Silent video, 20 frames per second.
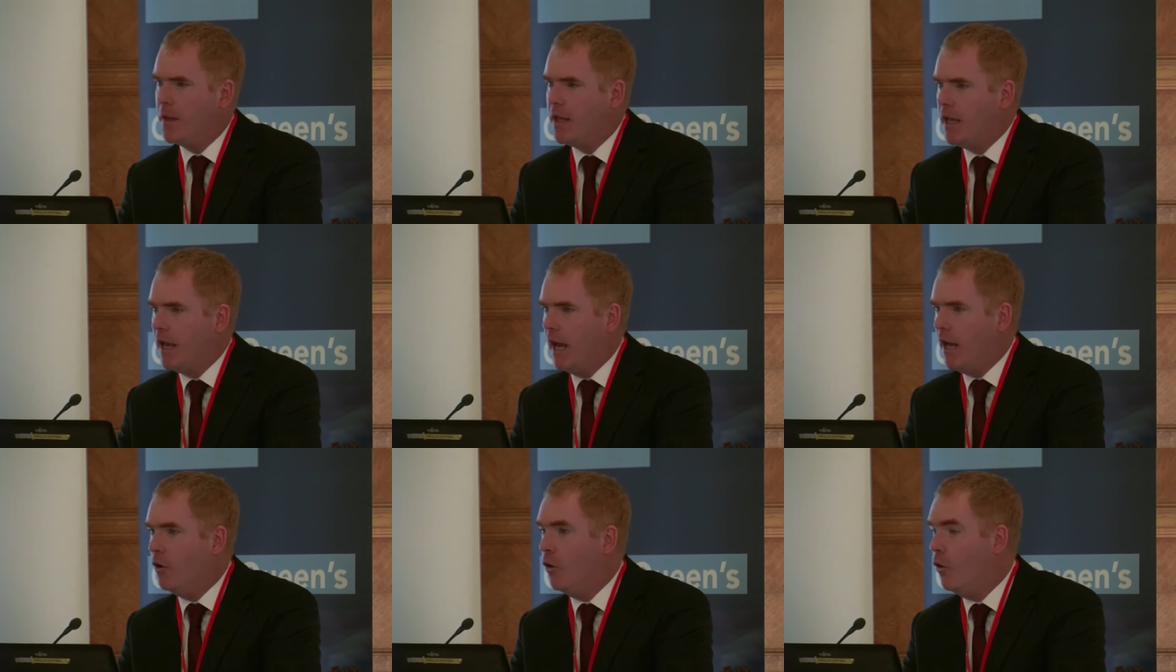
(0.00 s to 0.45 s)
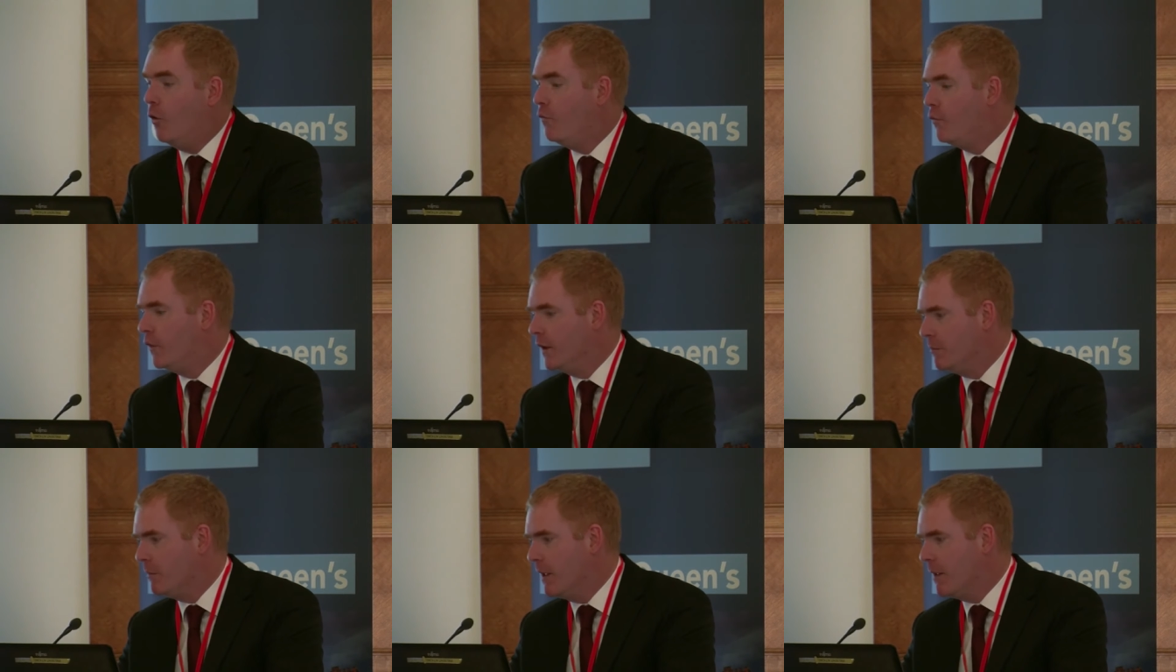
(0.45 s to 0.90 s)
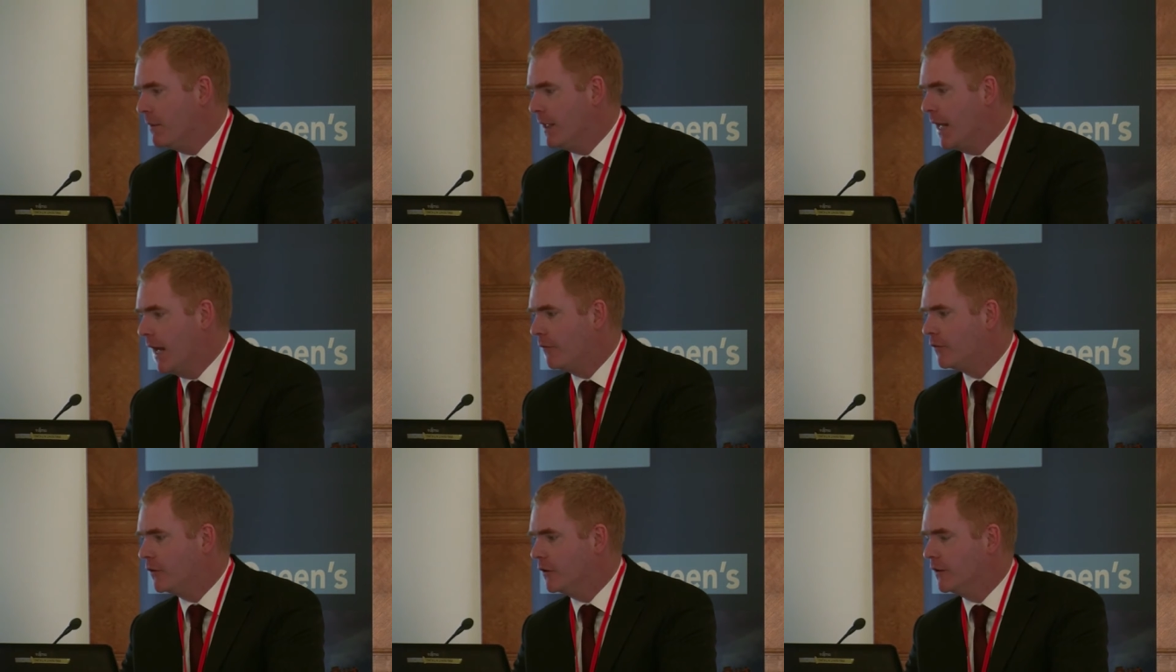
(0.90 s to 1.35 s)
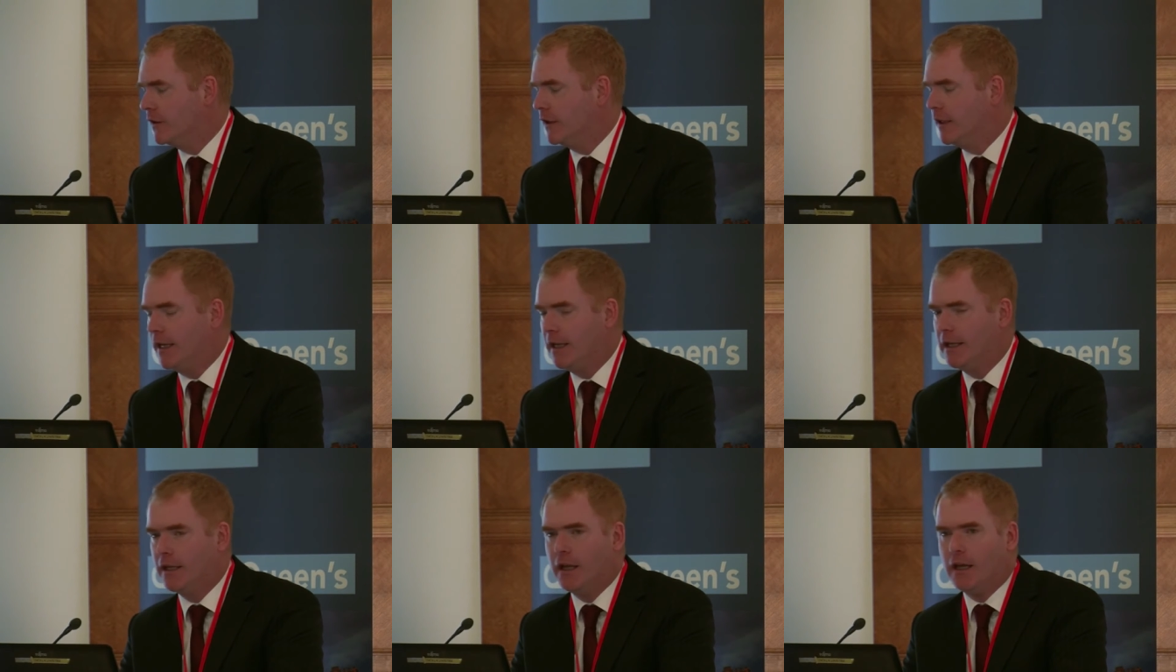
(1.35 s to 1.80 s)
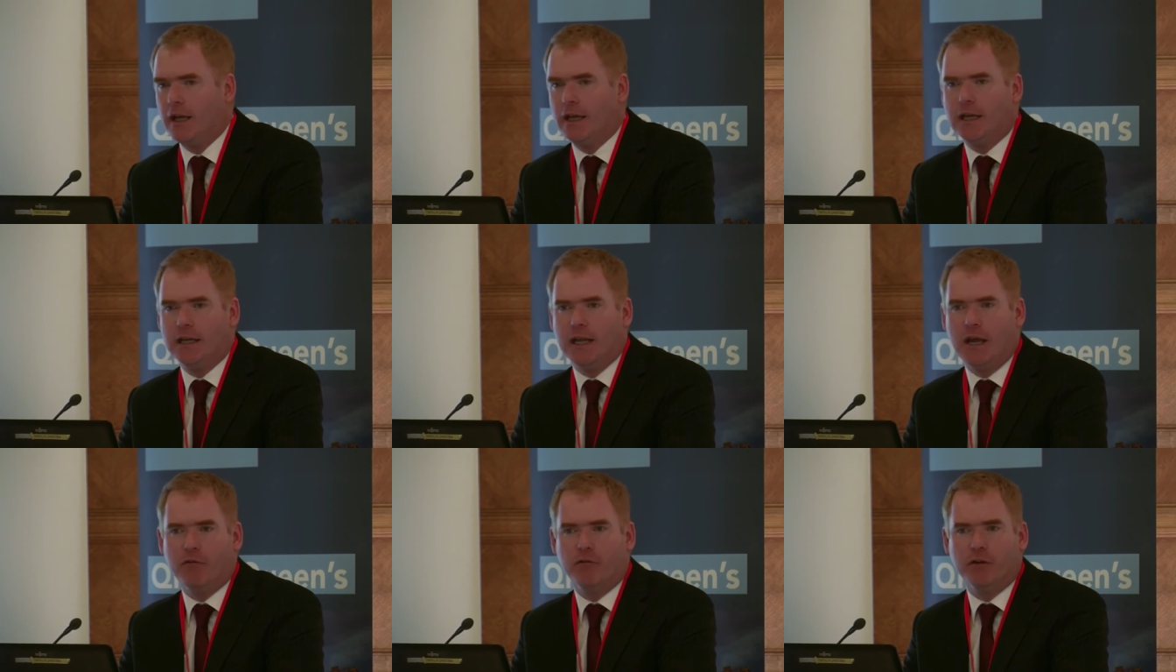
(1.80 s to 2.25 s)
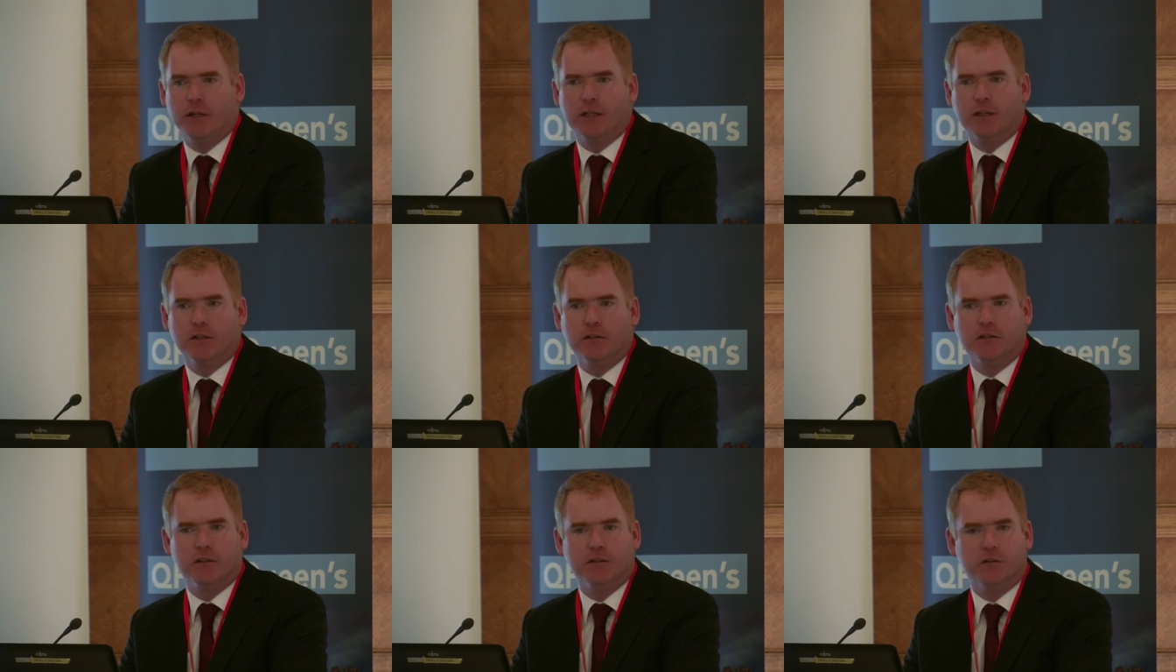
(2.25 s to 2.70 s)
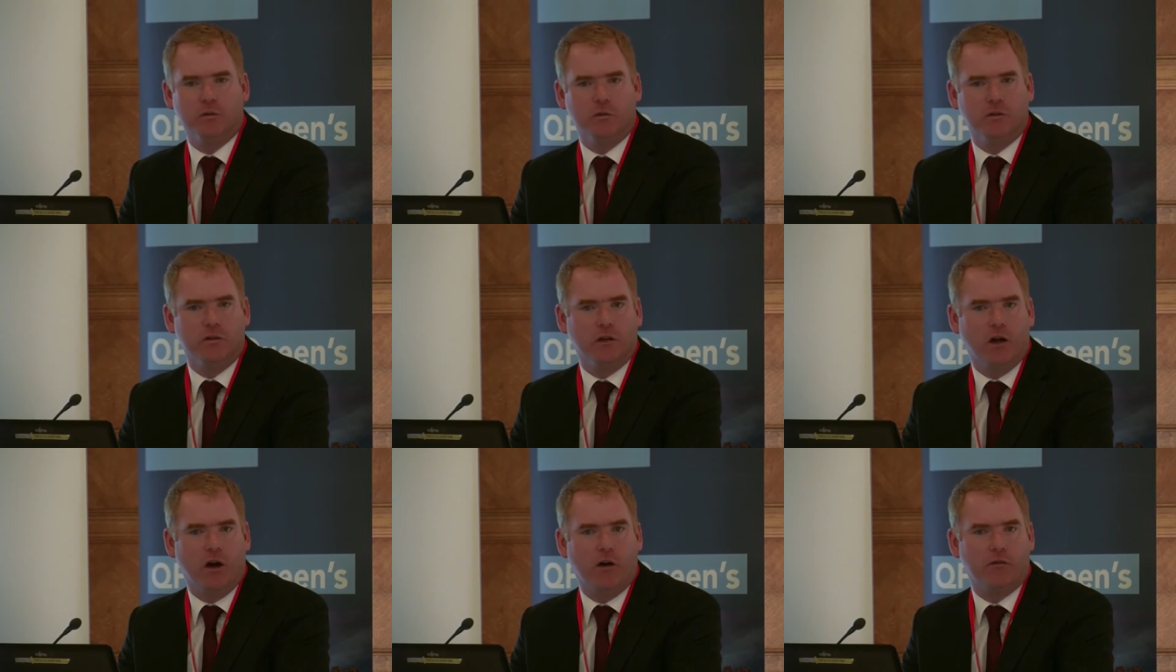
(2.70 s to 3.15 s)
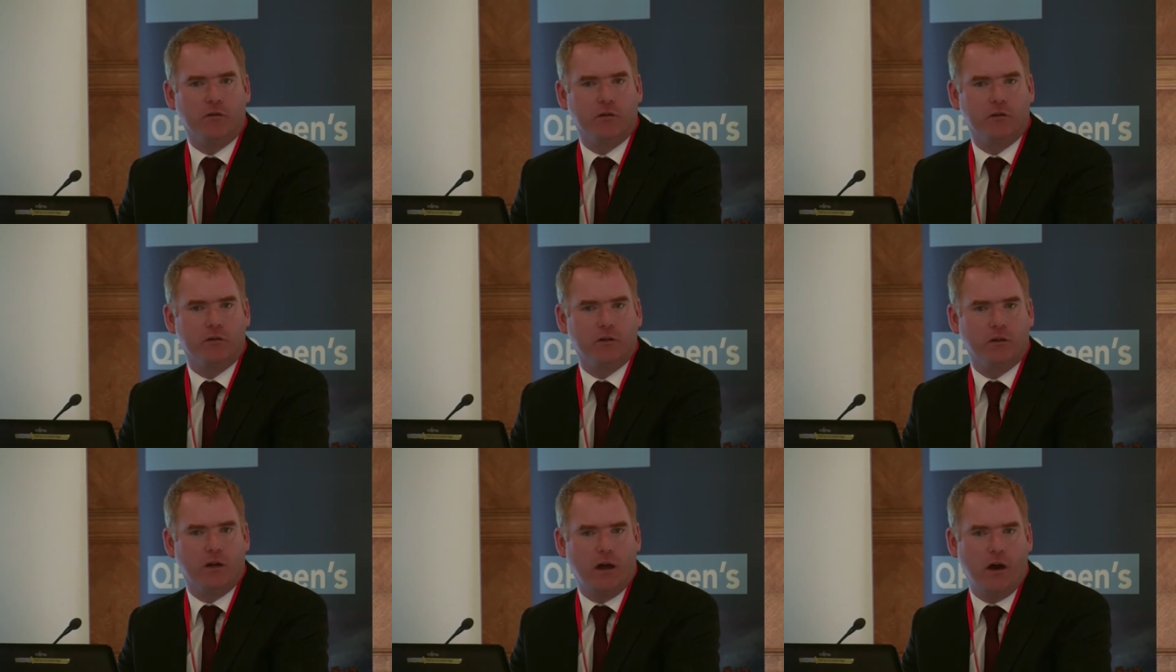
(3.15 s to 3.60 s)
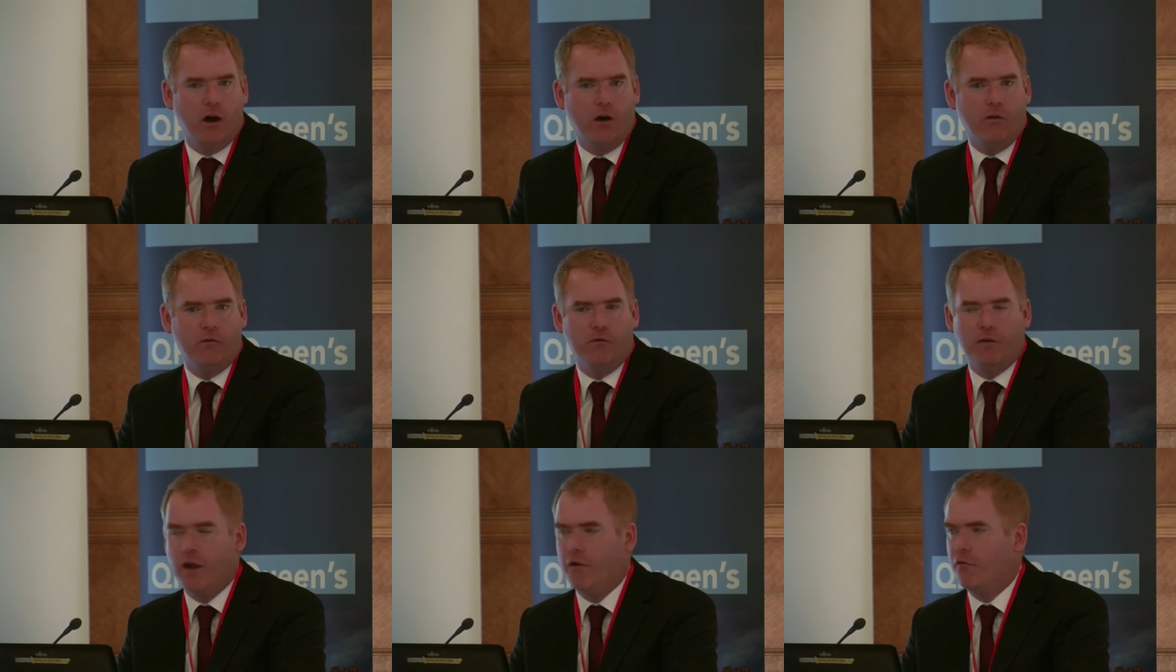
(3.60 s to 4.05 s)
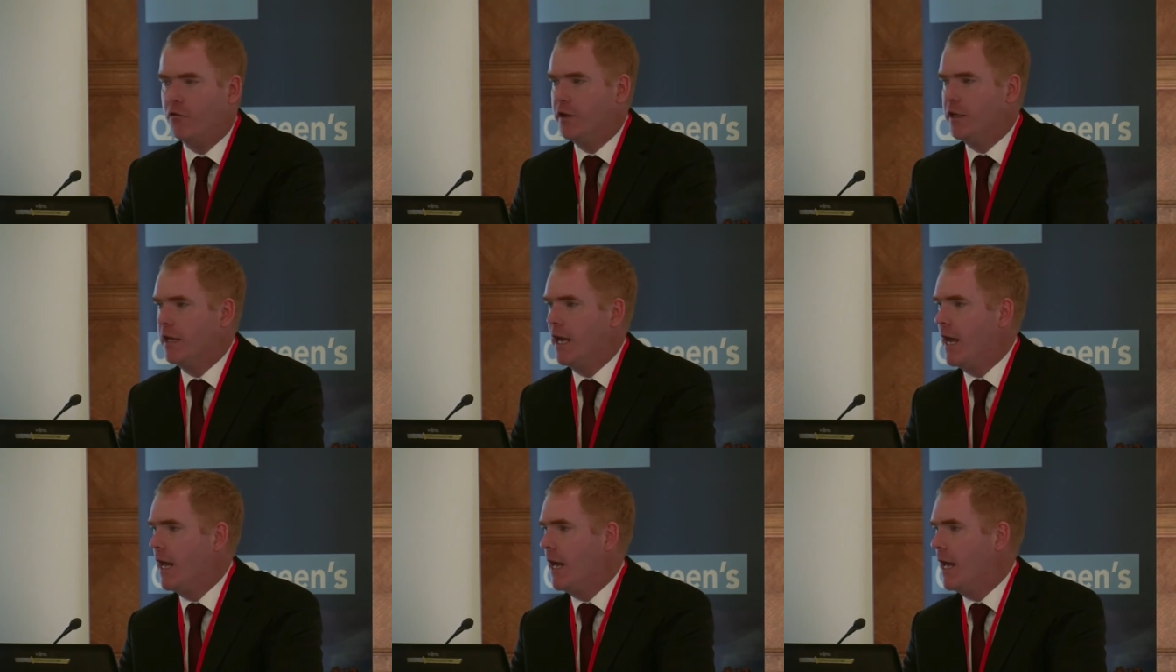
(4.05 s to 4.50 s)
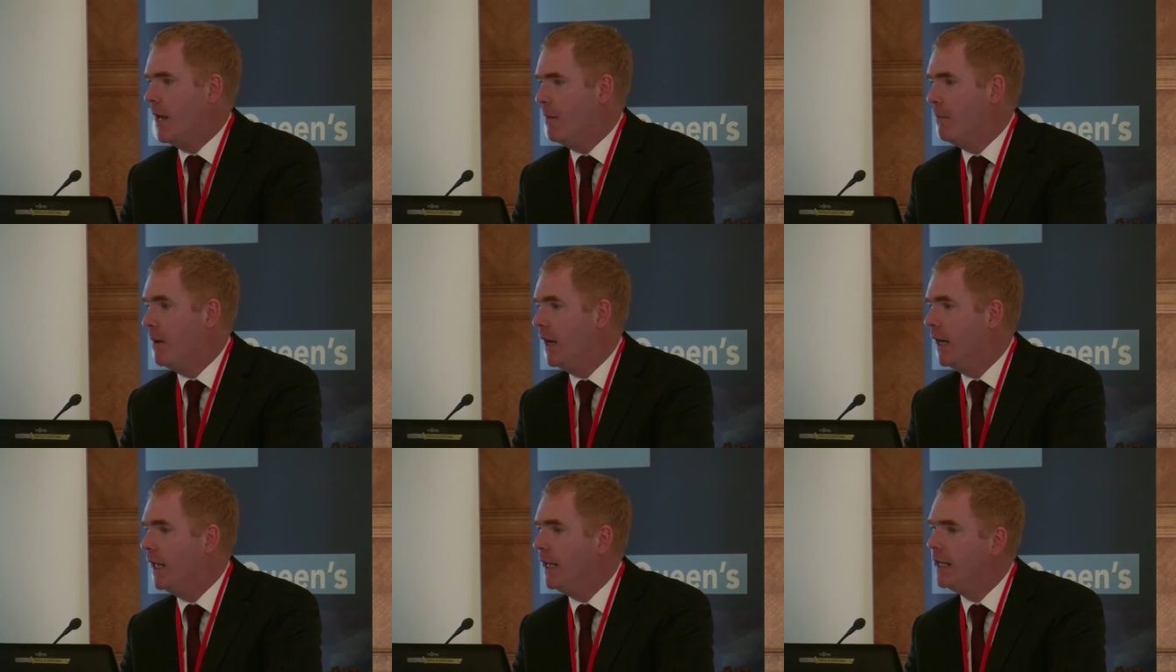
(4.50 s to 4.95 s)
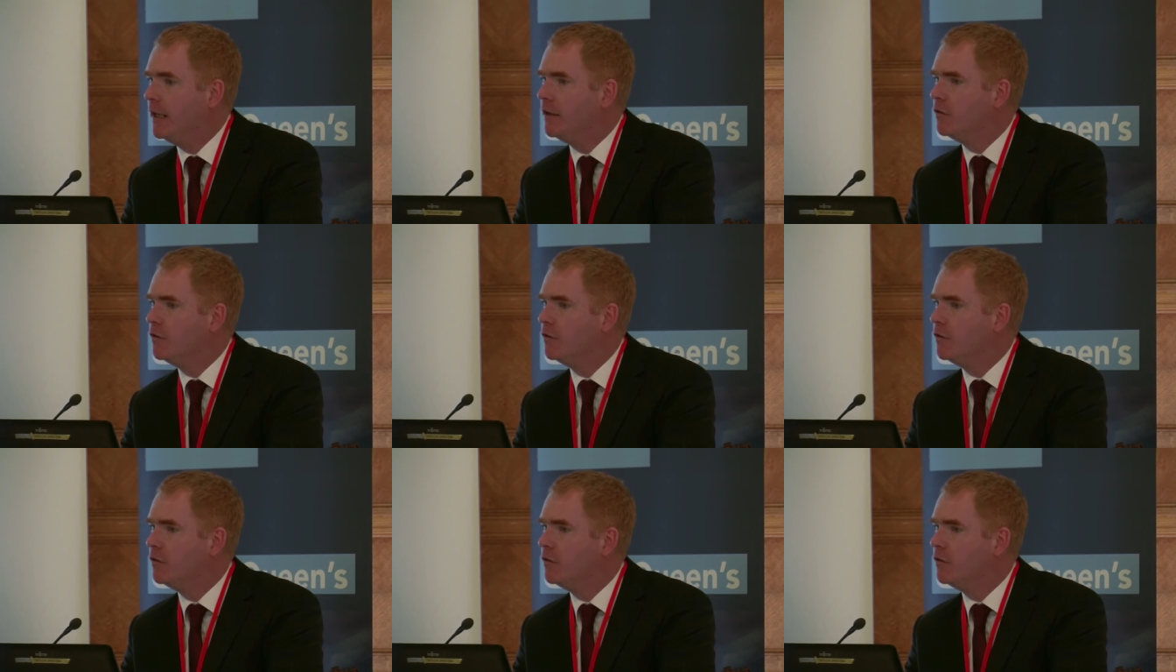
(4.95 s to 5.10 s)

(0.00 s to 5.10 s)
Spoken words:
And hopefully maybe after today in every constituency office of every MLA.